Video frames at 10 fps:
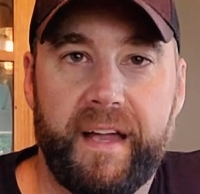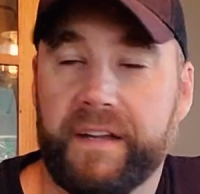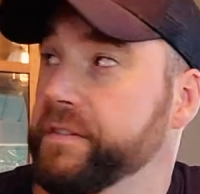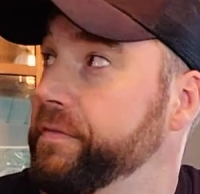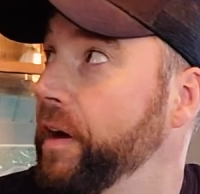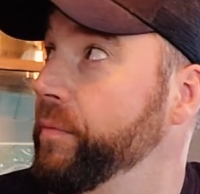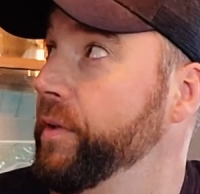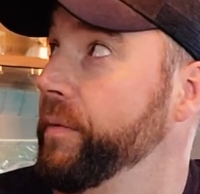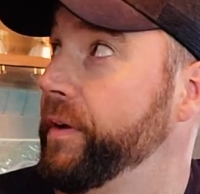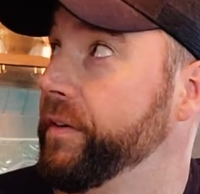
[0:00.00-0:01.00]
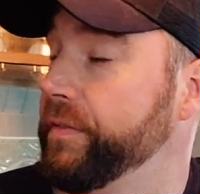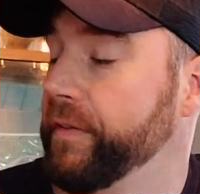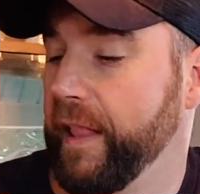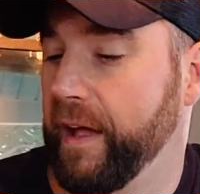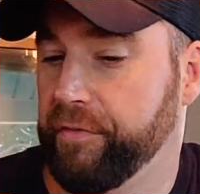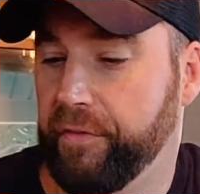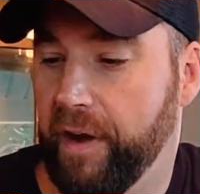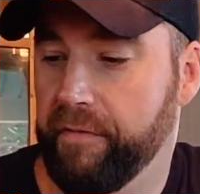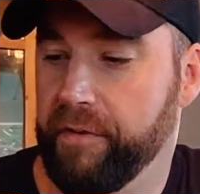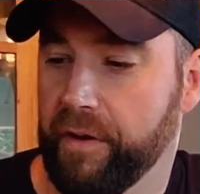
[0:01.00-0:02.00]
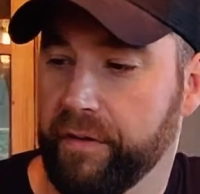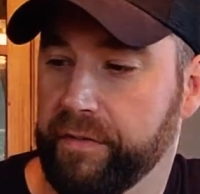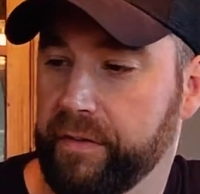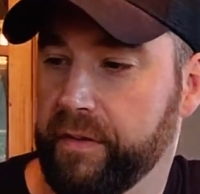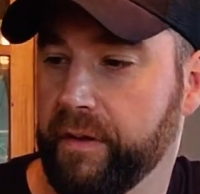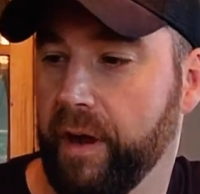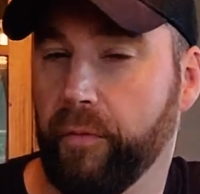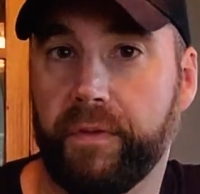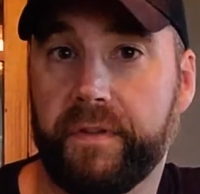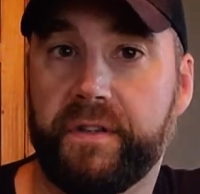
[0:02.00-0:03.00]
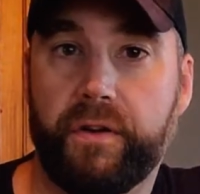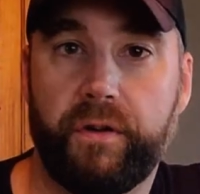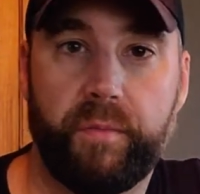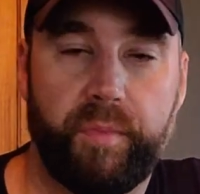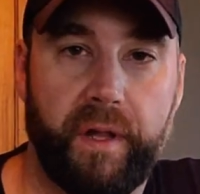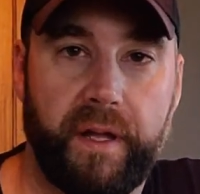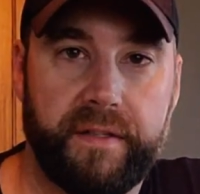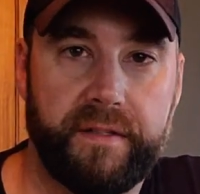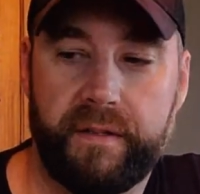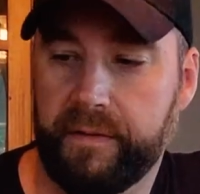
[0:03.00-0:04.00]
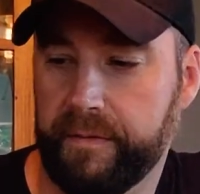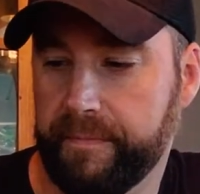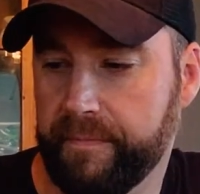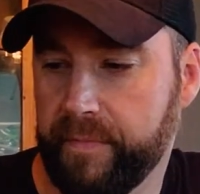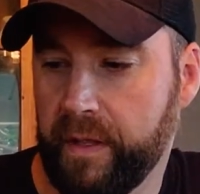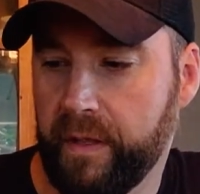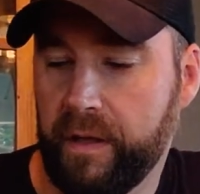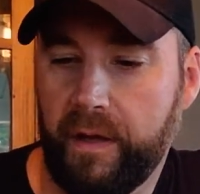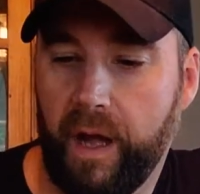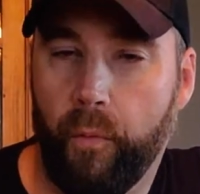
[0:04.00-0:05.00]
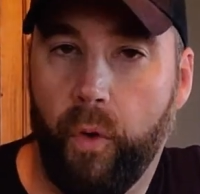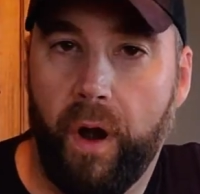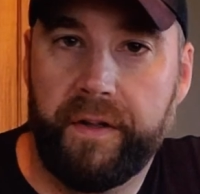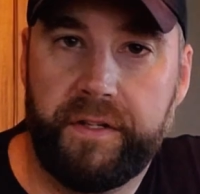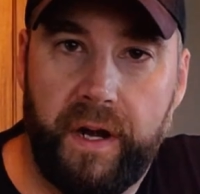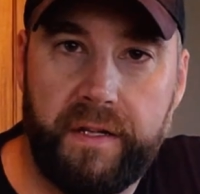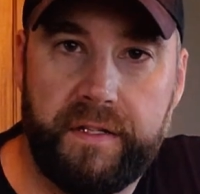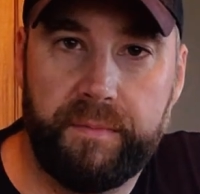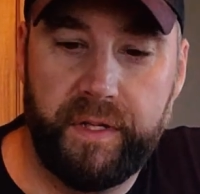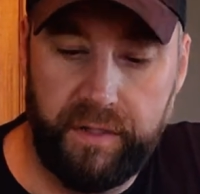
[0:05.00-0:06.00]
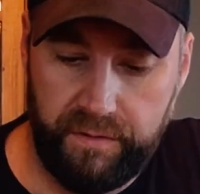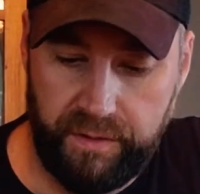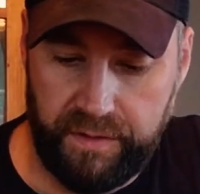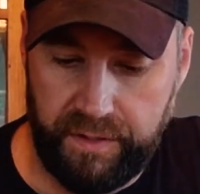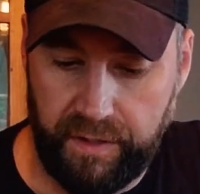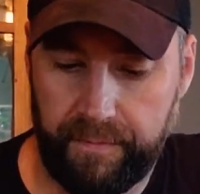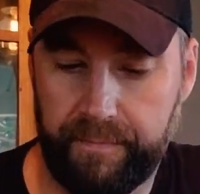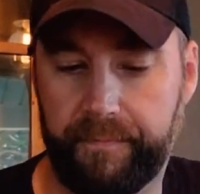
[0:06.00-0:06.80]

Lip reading: Axis 5mm for the last 5 years with zero complaints. I wanted to try something new this year.